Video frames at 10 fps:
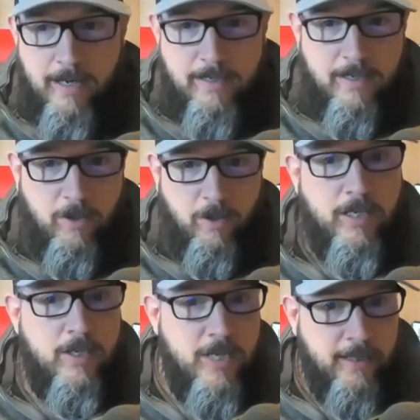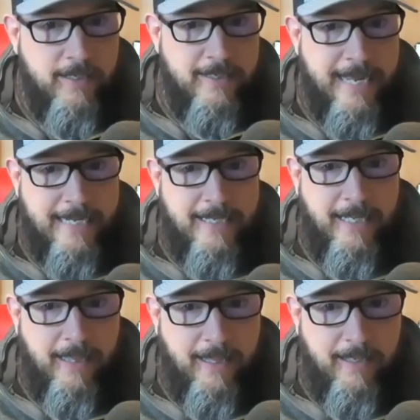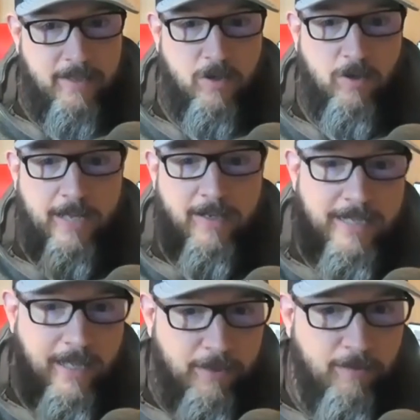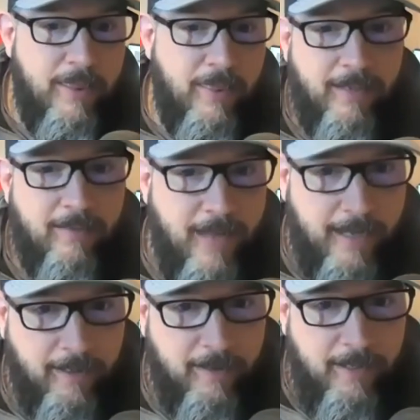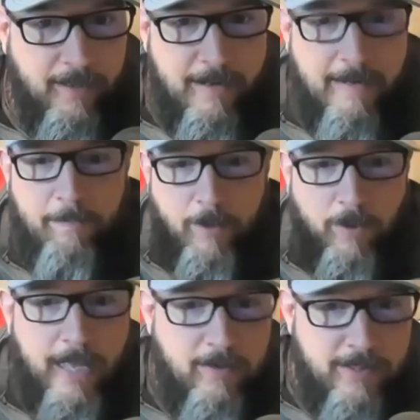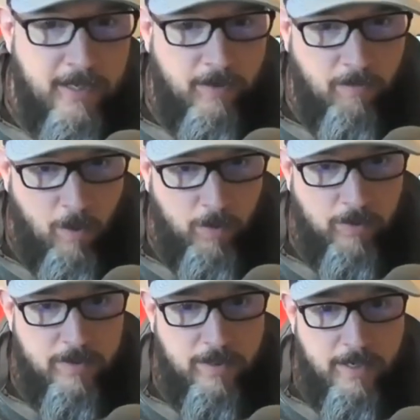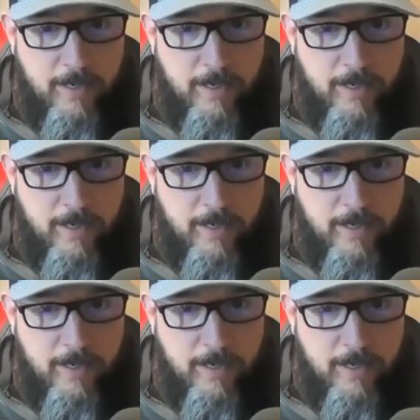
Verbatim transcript: And so they're going to check these nineteen things. They're allowed to sell three things technically. They're allowed to sell the rollers.